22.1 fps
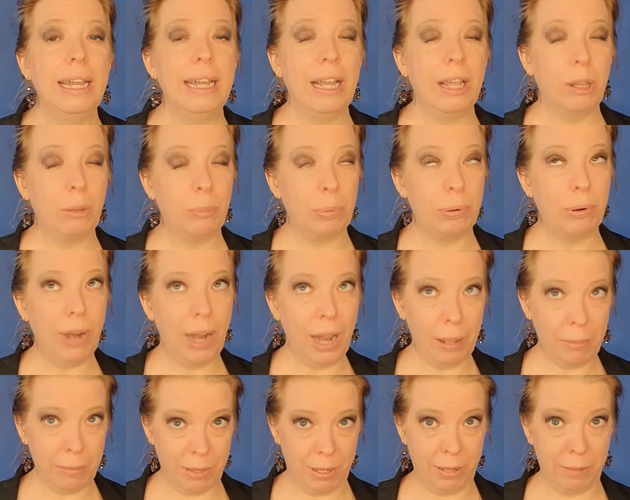Now, the
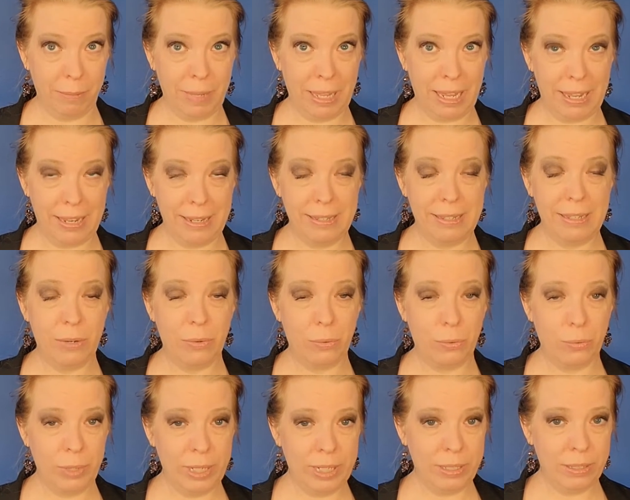problem is that
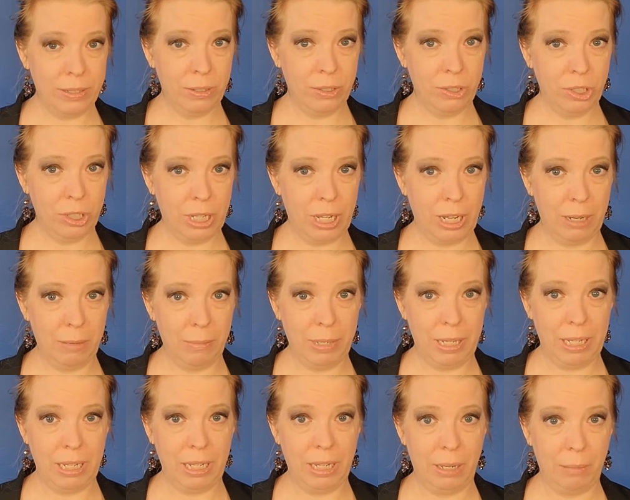research can
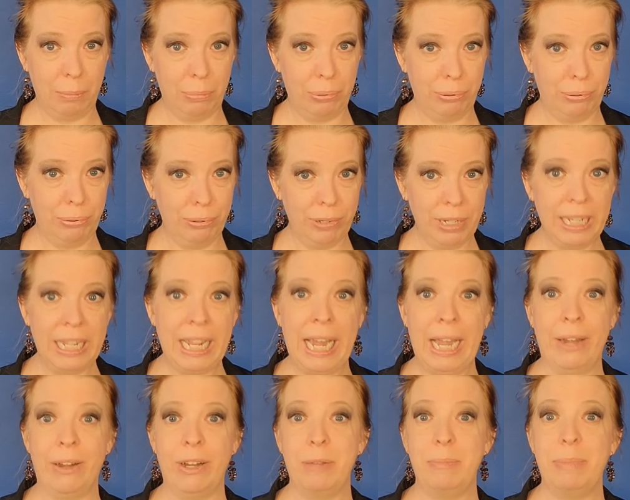be a pretty
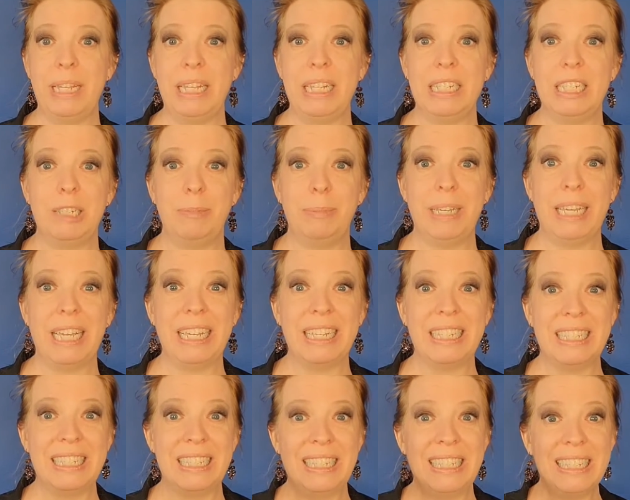hairy beast
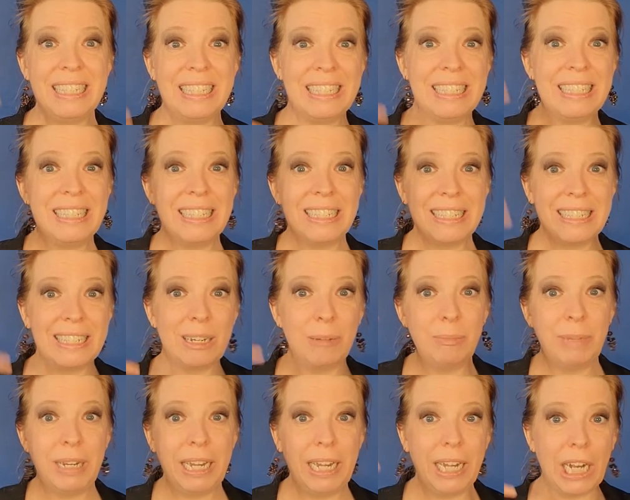because this
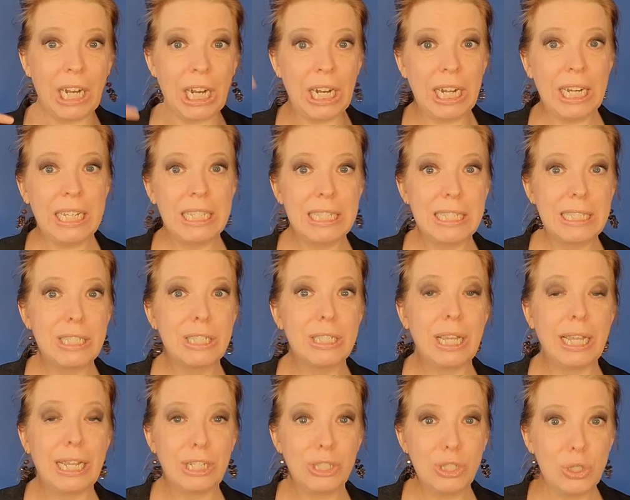system here is
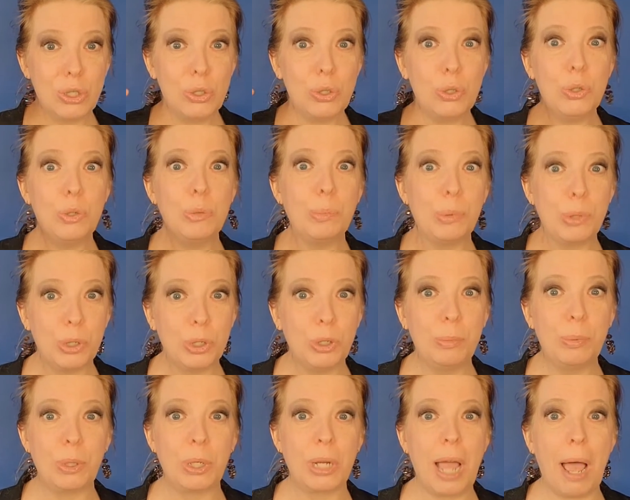like super
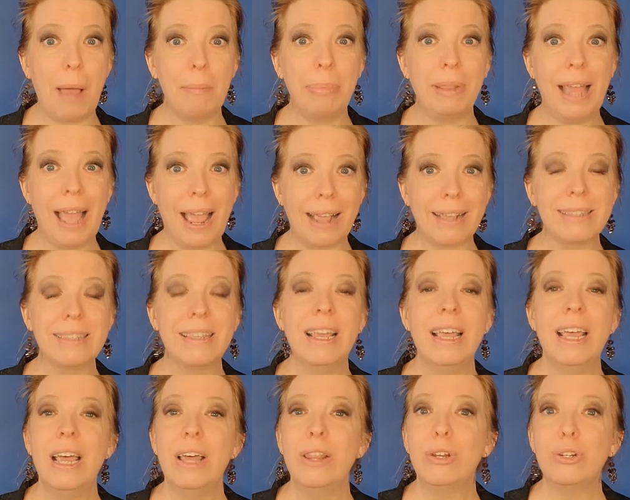duper complex.
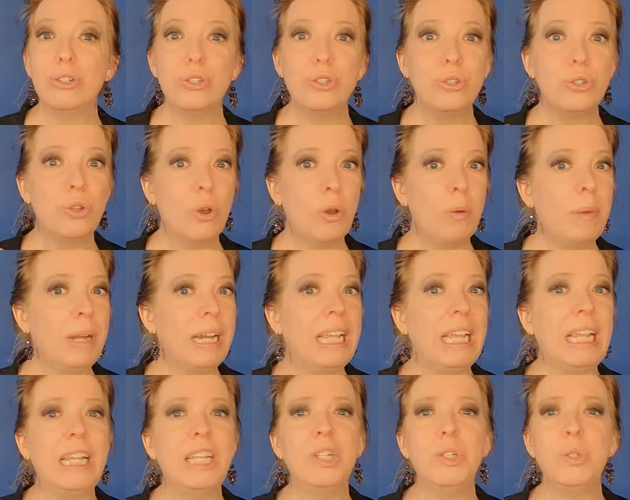There's so
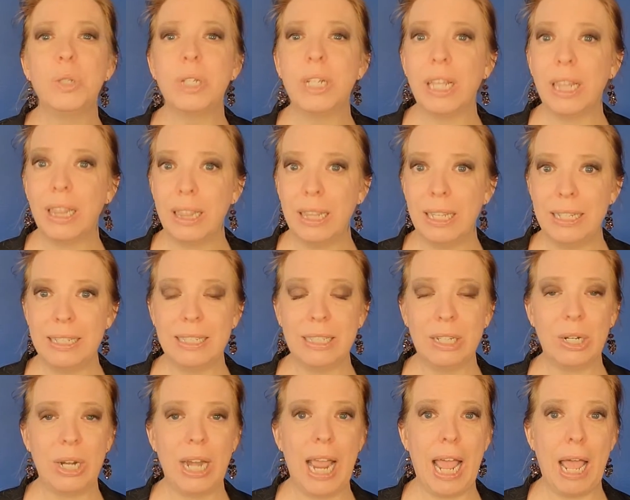many intricate things
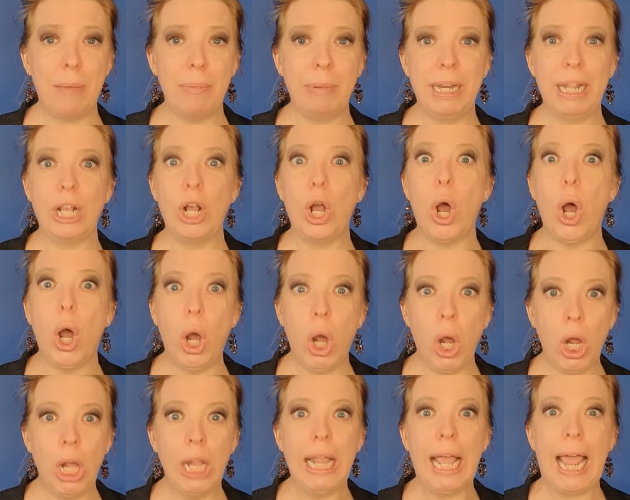that are happening
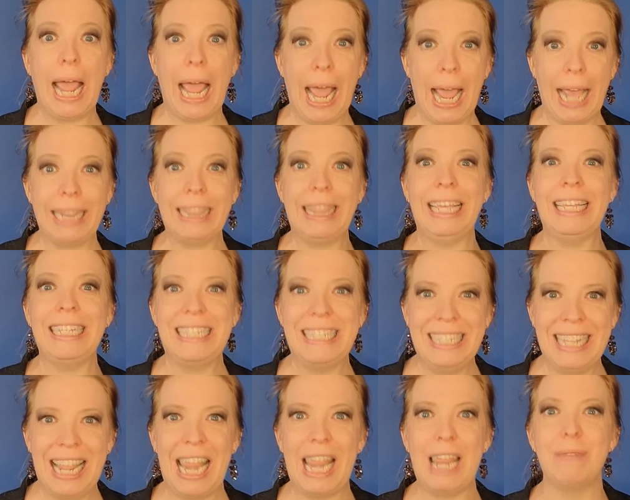all at the
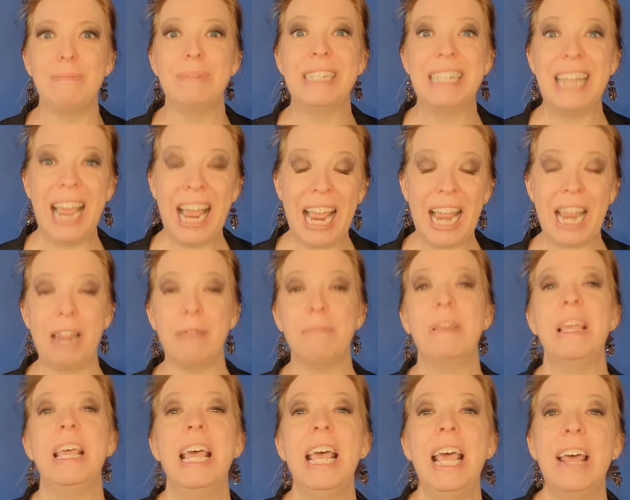same
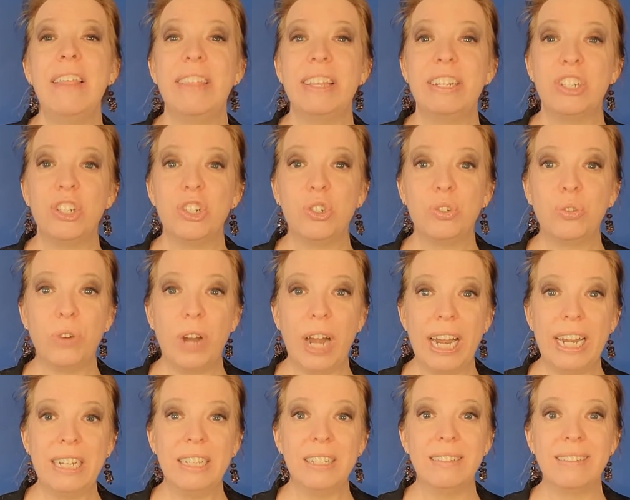time that to
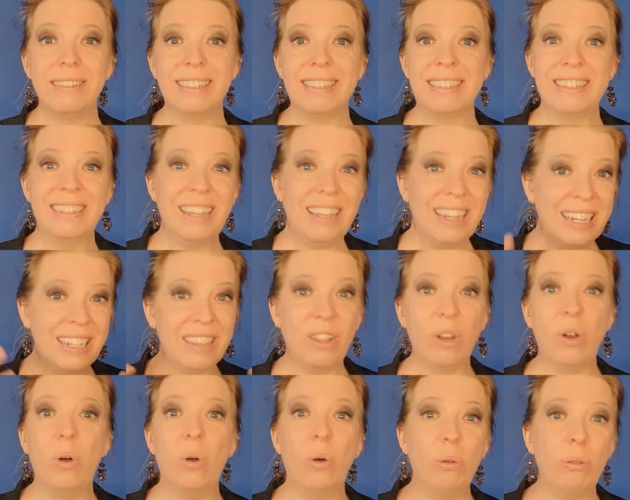try to study
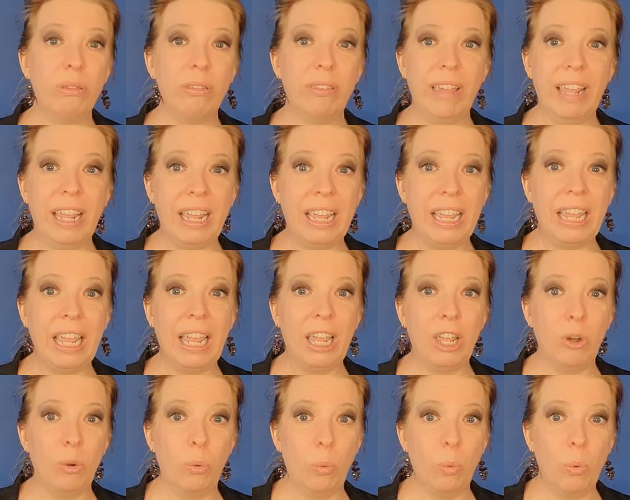the whole thing
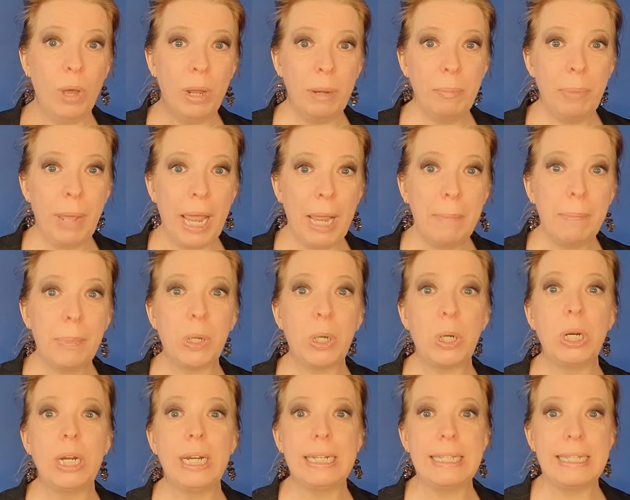in one
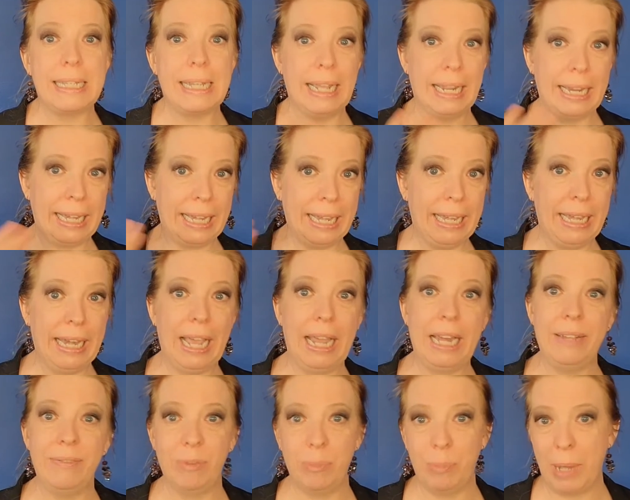paper is like
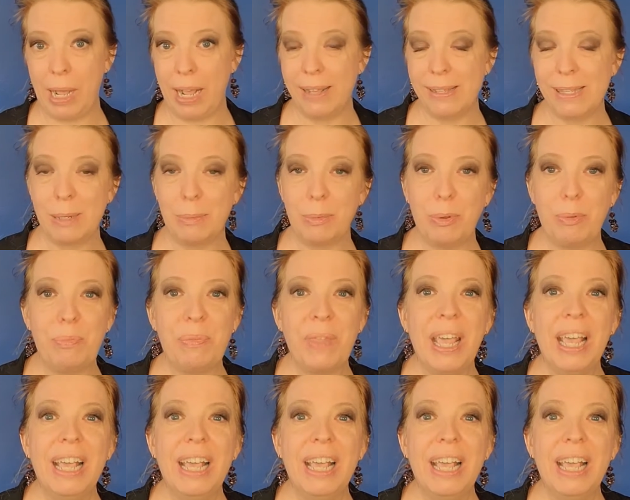not even possible.